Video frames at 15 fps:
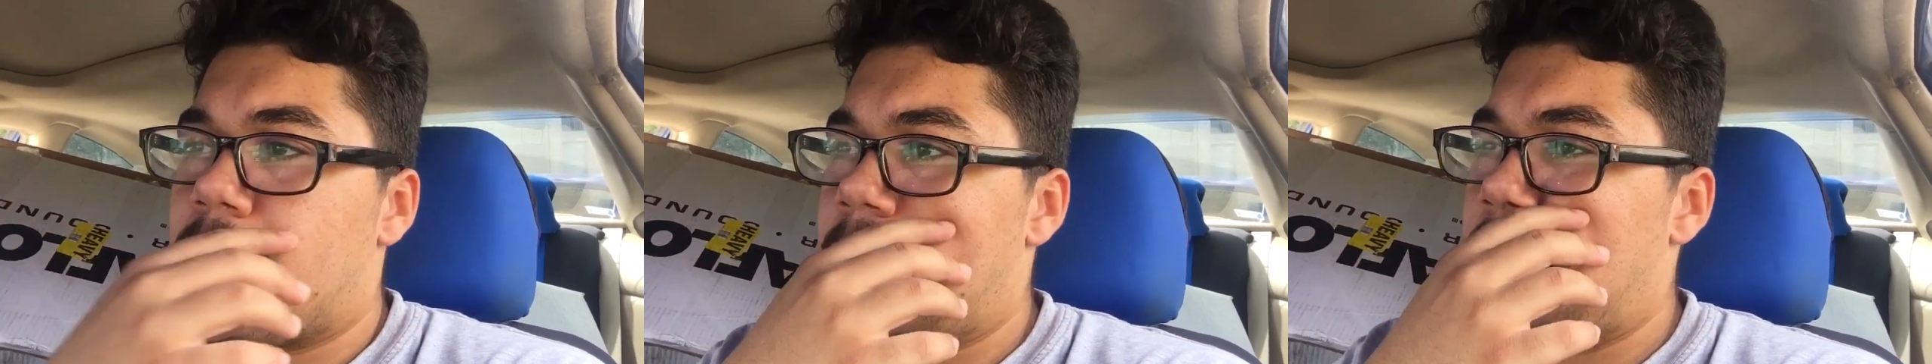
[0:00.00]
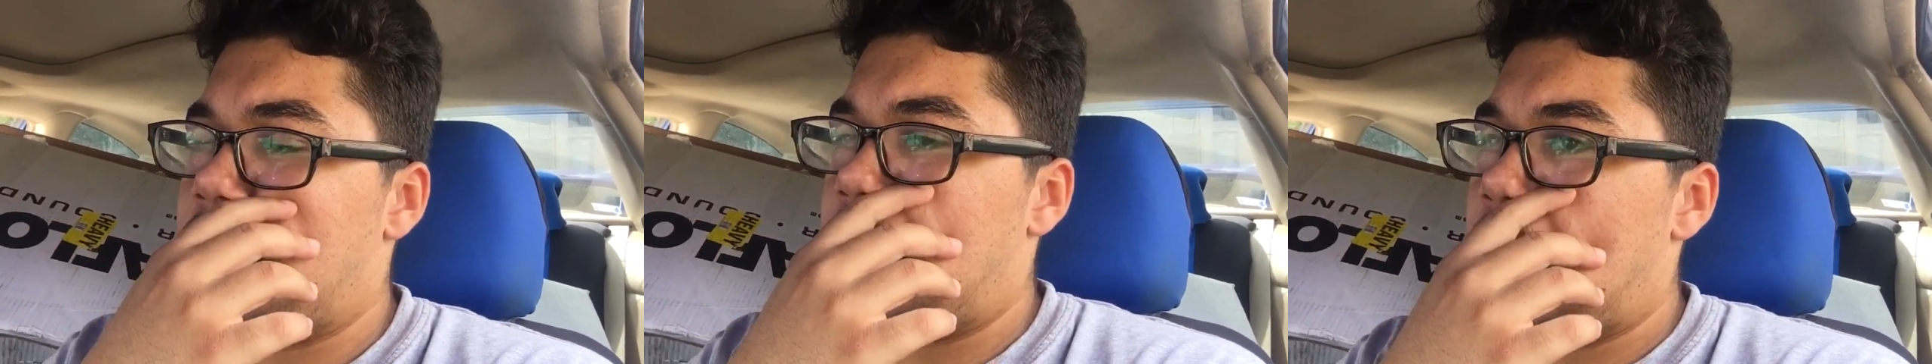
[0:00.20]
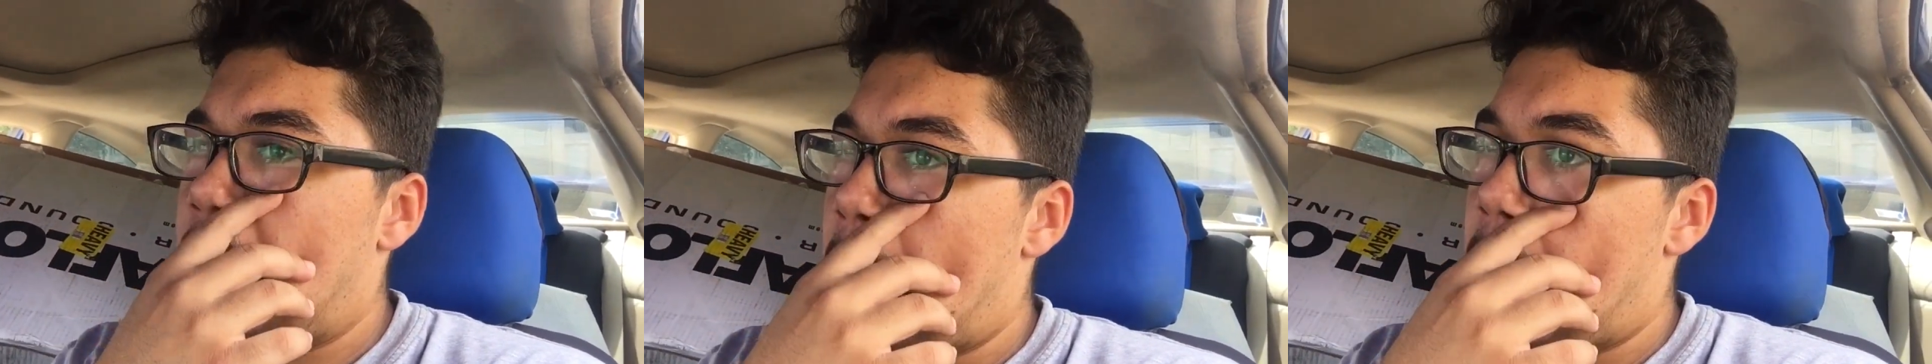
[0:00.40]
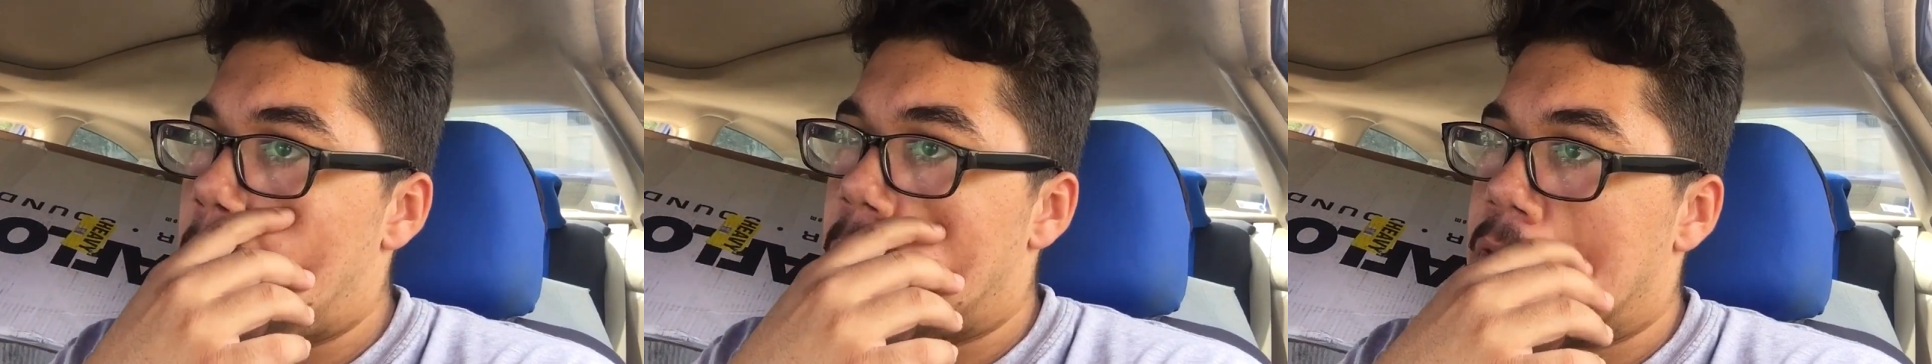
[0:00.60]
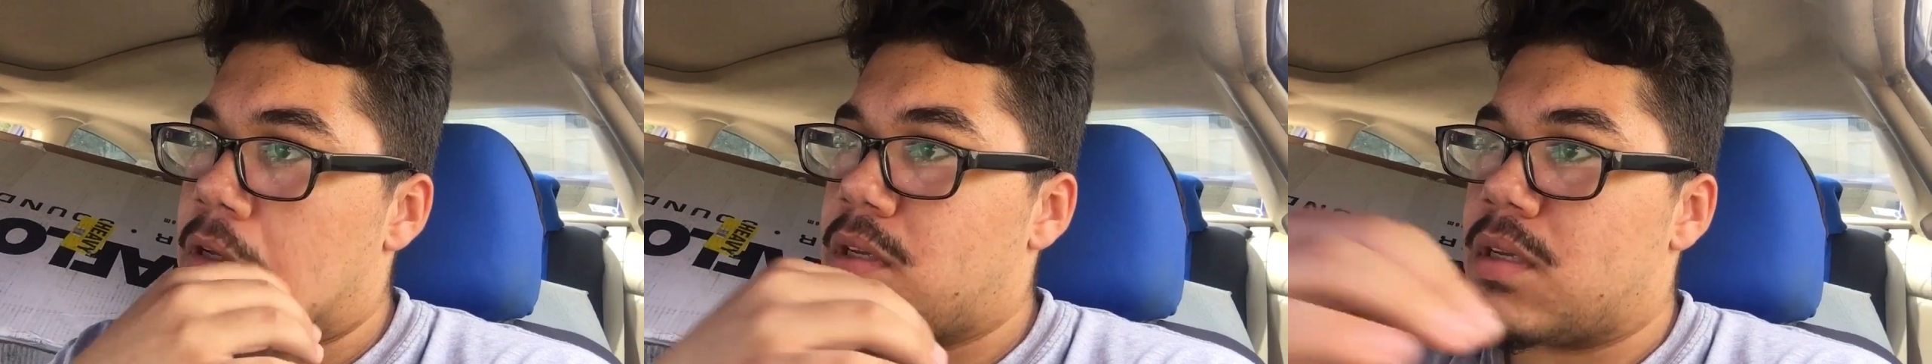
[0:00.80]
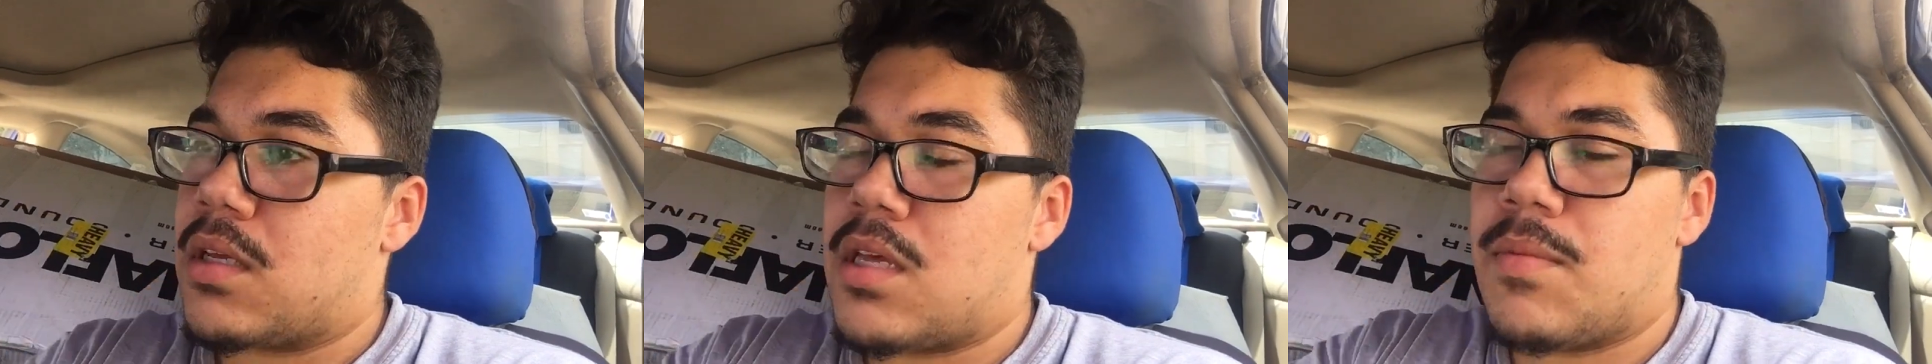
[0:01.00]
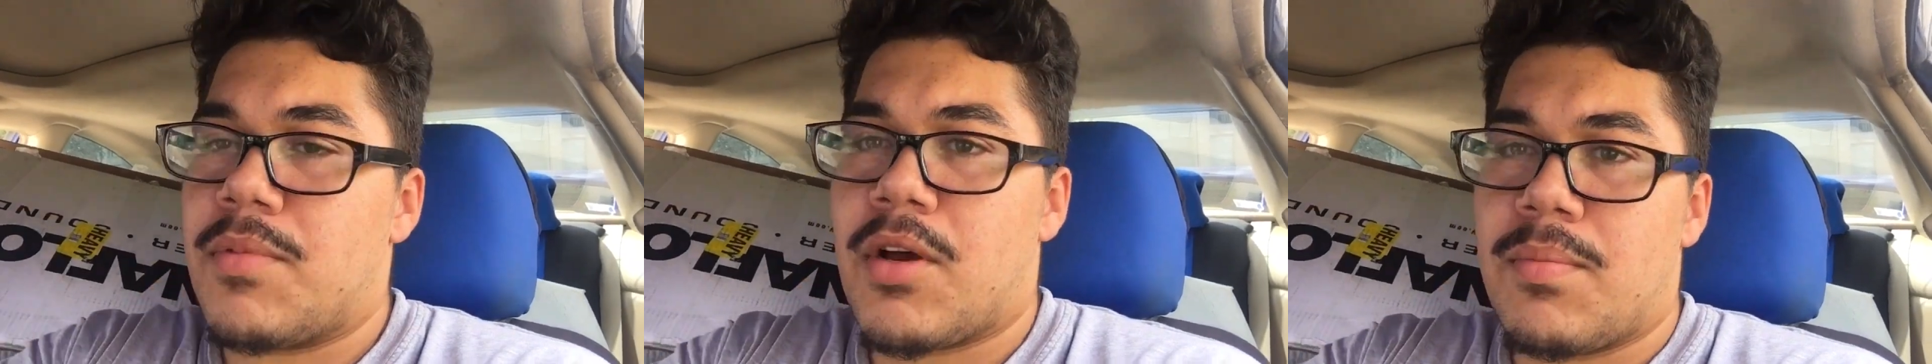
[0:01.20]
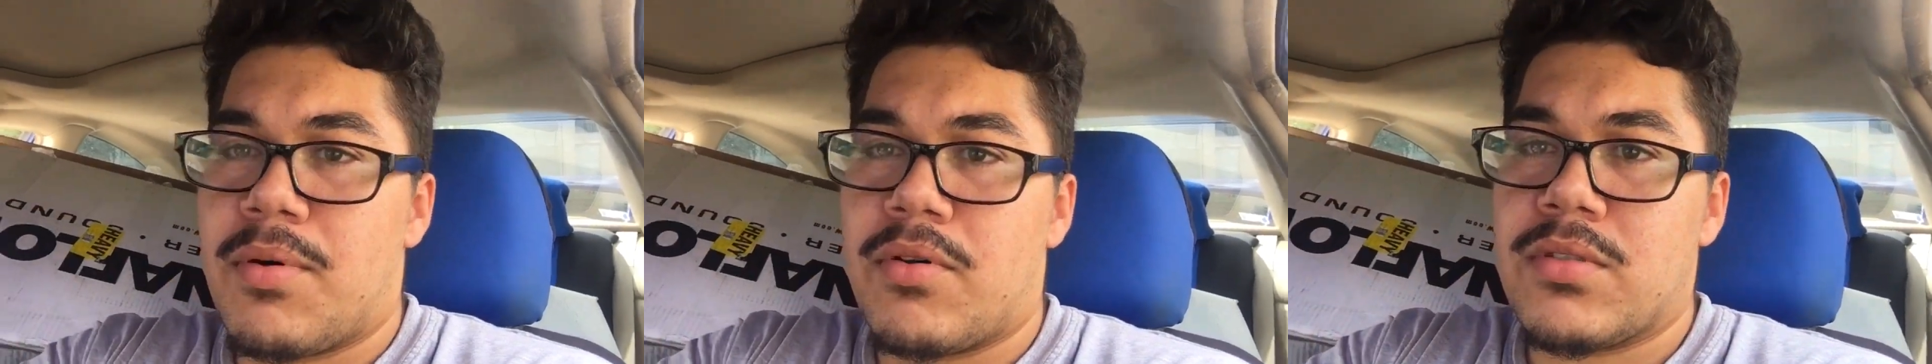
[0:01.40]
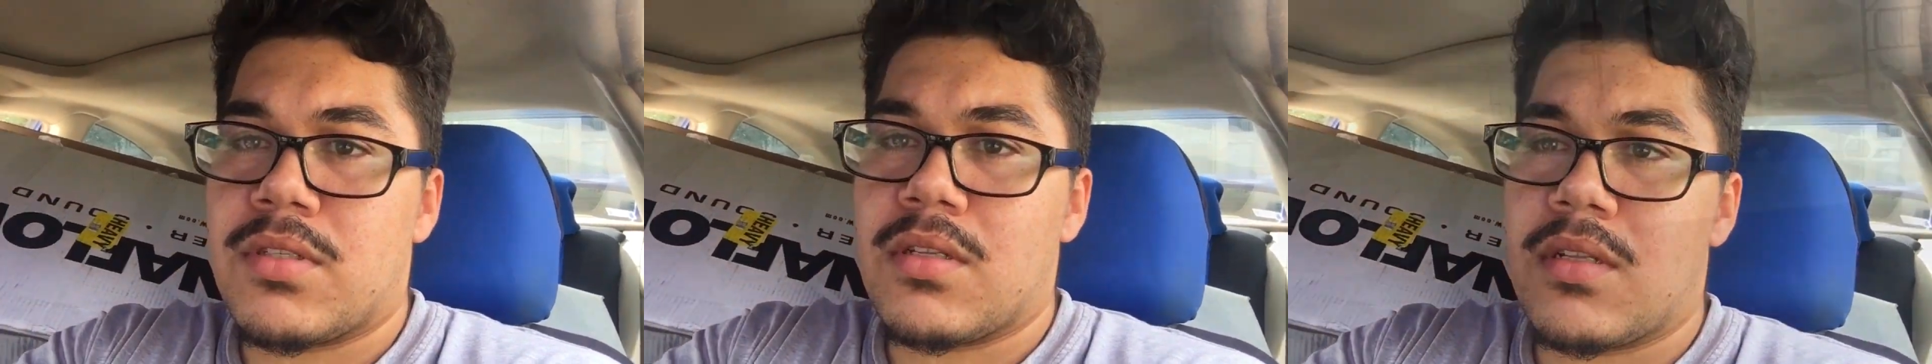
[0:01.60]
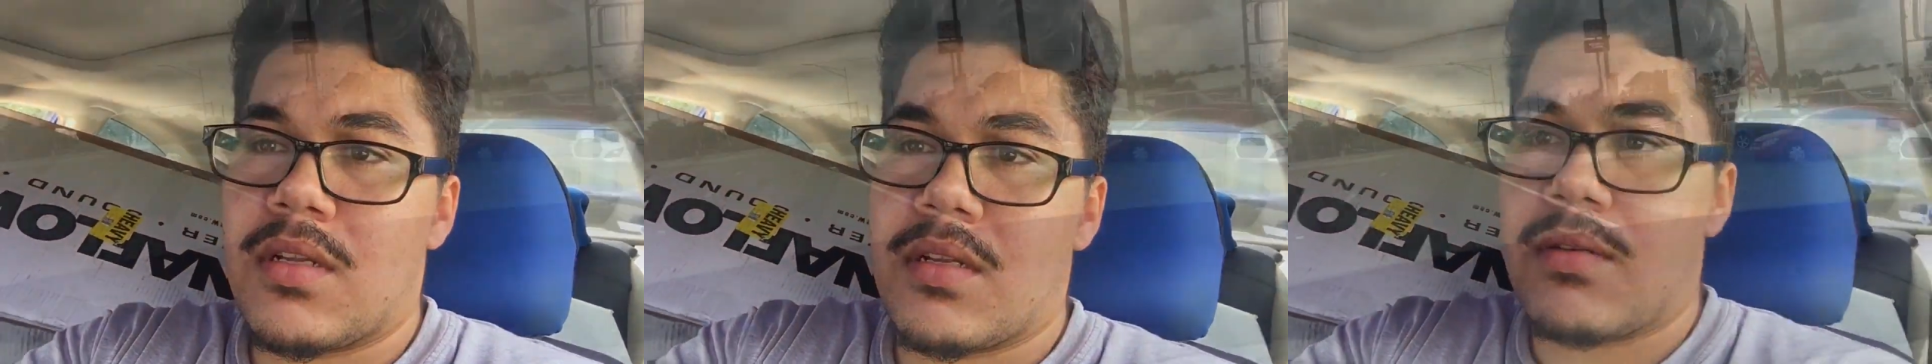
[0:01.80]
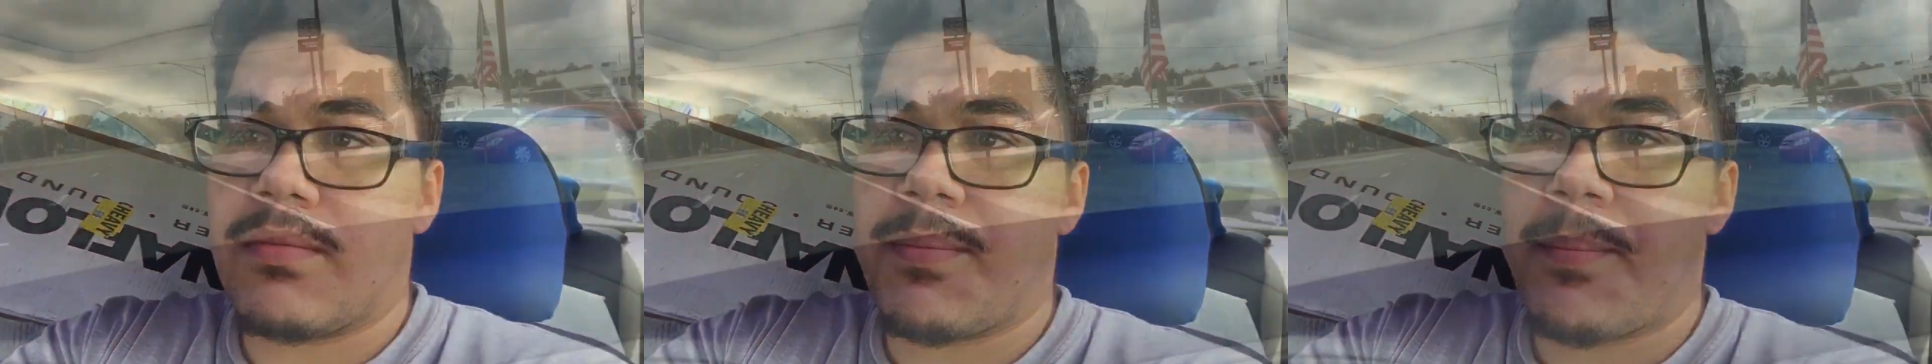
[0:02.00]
and keep y'all posted then.